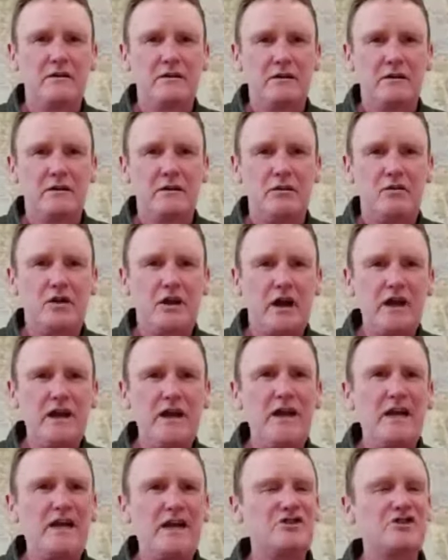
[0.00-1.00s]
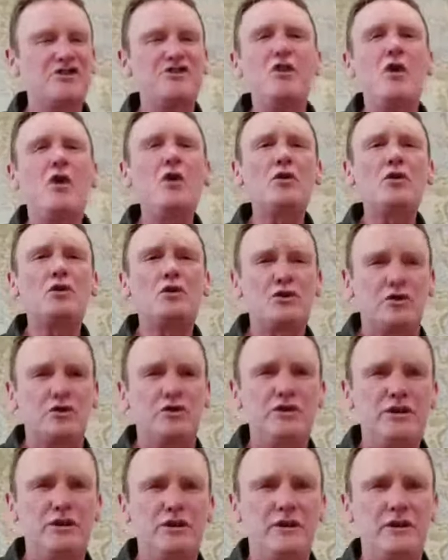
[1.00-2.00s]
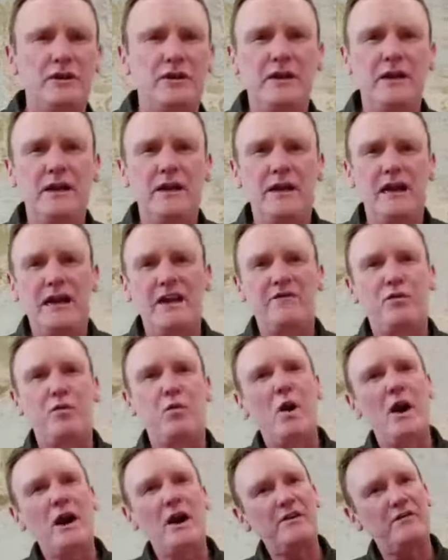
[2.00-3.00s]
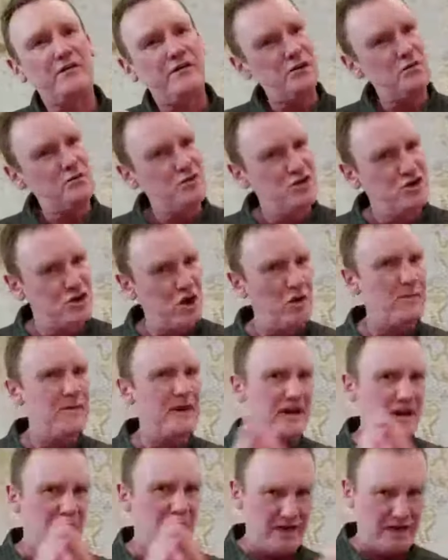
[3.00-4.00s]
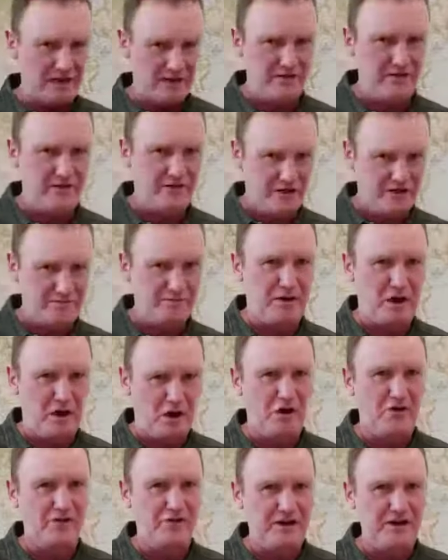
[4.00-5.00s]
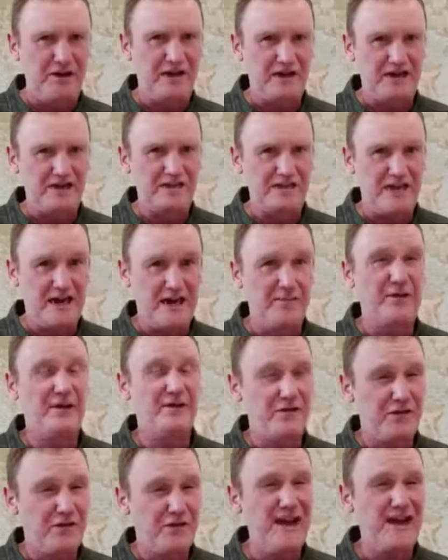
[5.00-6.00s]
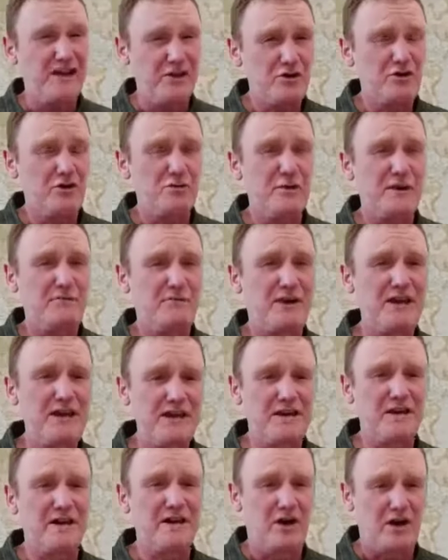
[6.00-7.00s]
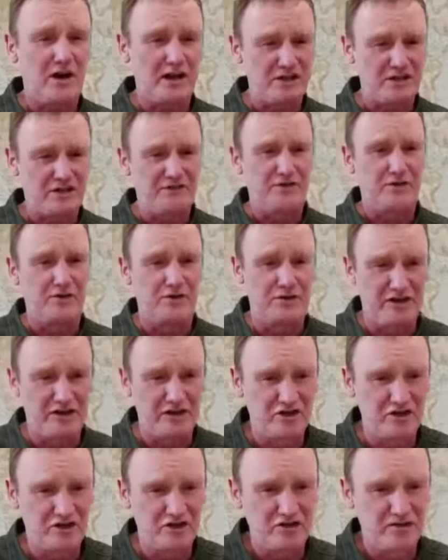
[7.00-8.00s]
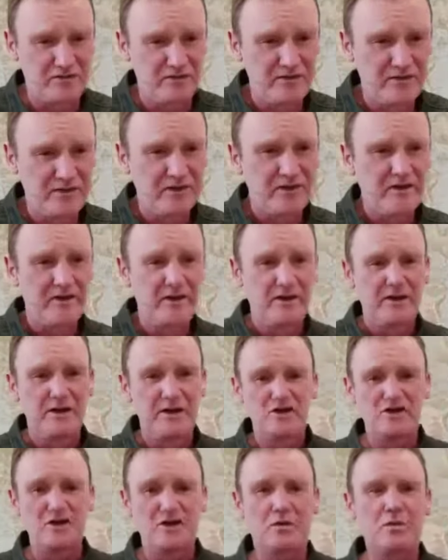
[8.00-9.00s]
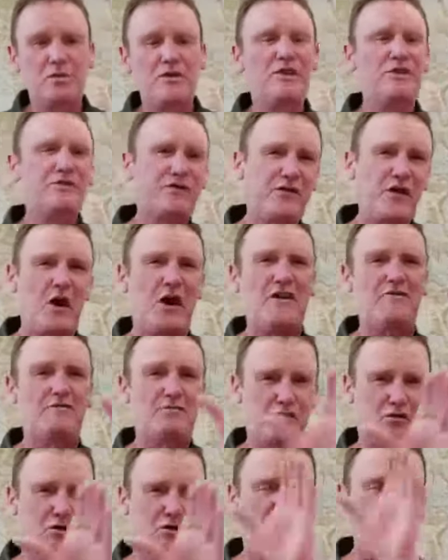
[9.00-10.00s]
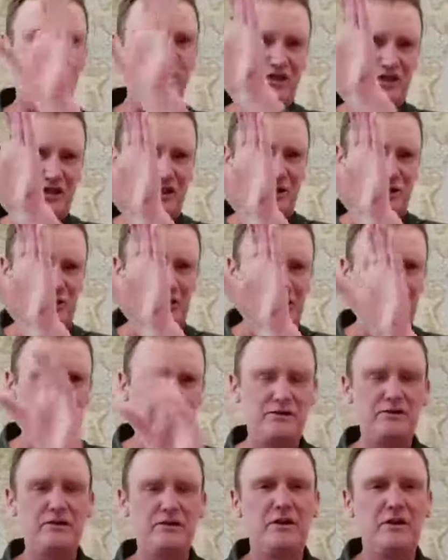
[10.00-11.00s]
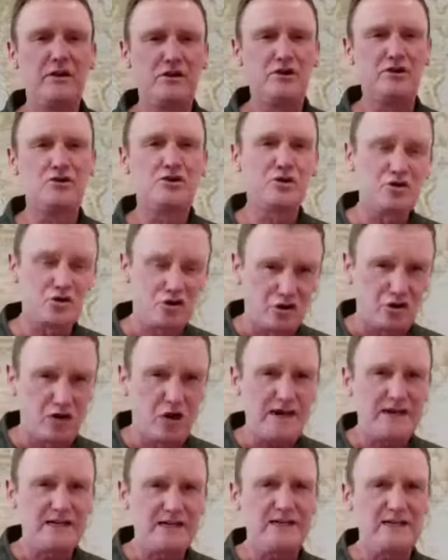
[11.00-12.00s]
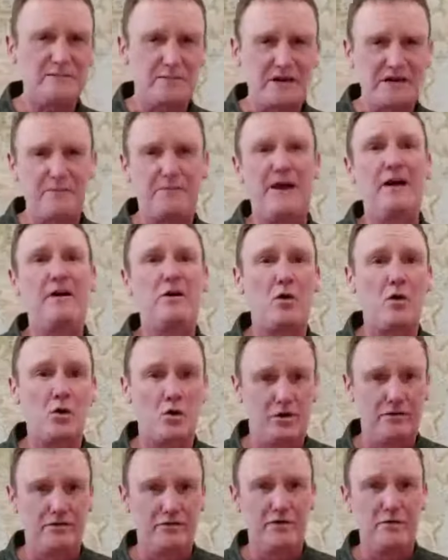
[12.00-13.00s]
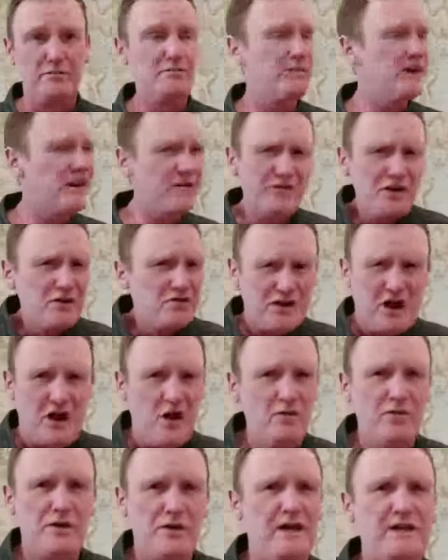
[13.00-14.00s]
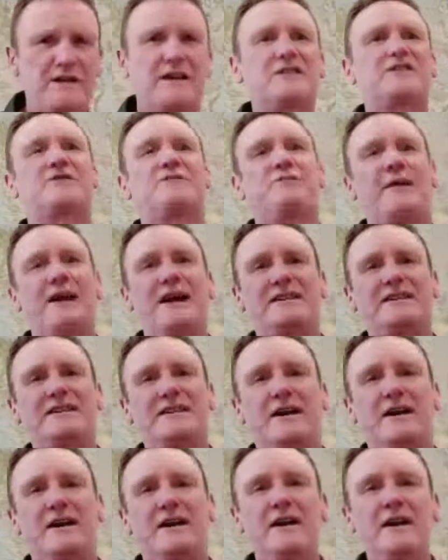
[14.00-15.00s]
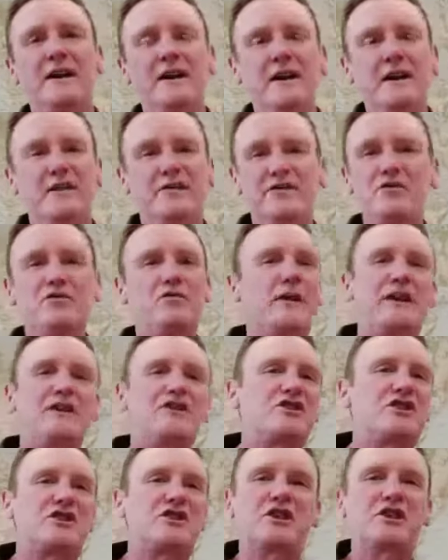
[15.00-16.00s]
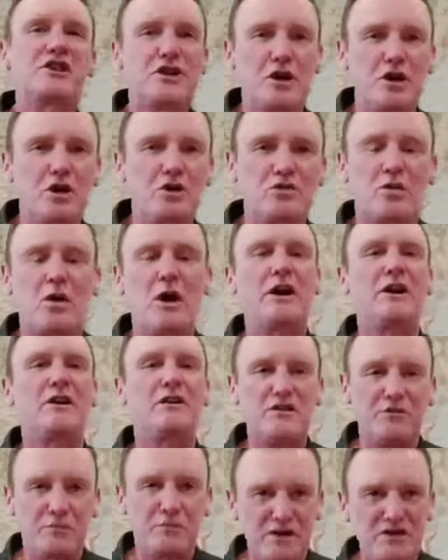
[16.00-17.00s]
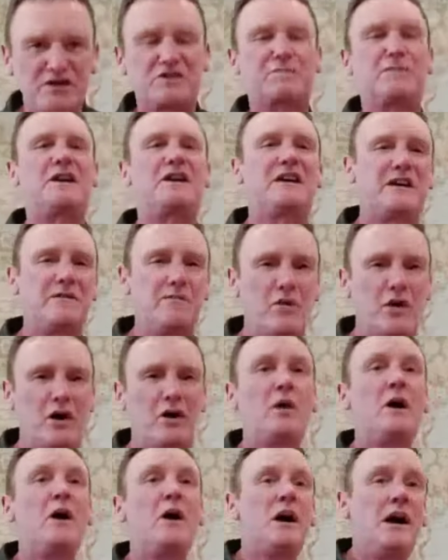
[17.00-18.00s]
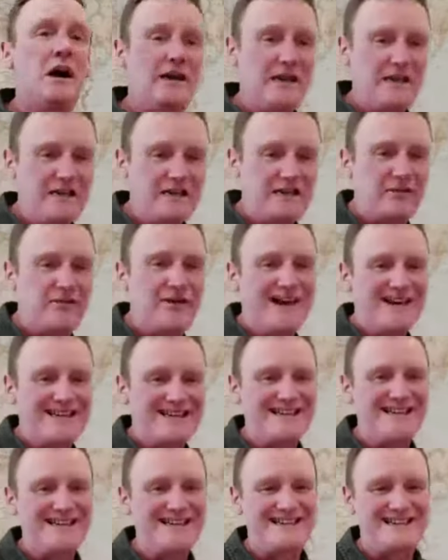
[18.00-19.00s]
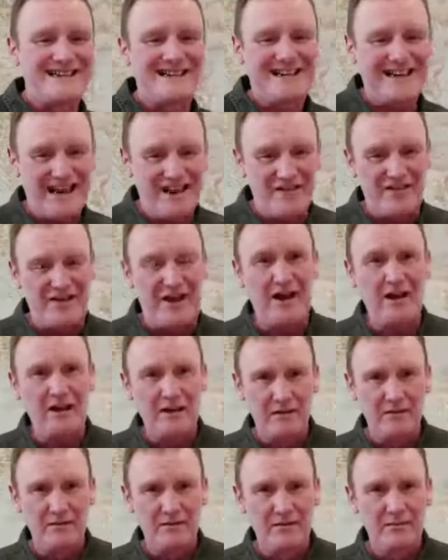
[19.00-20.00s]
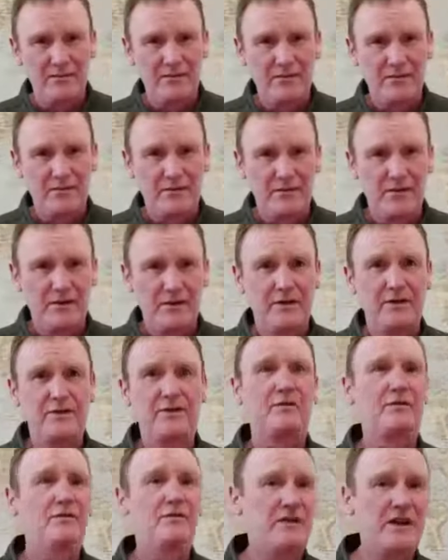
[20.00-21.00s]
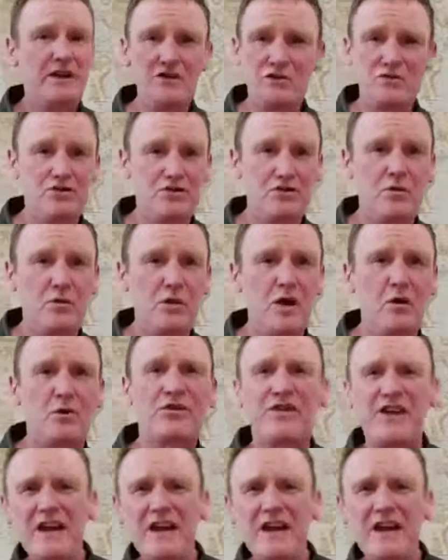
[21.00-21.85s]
Okay? It's not good if one of you dominate this part of the exam. And in fact, you can be penalised for this. So with the 5 prompts that you're given, you should try to speak about all of them. But if you don't, it doesn't matter. If you reach the 3rd one and you've been speaking well and interacting together, then you'll do well.